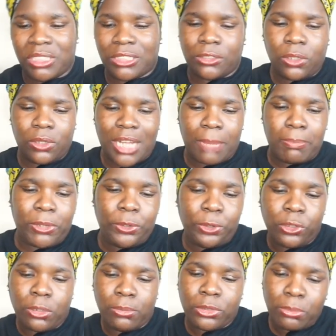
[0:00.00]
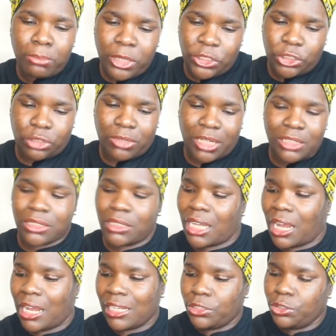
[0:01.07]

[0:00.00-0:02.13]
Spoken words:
It's not like my normal moisturizer that I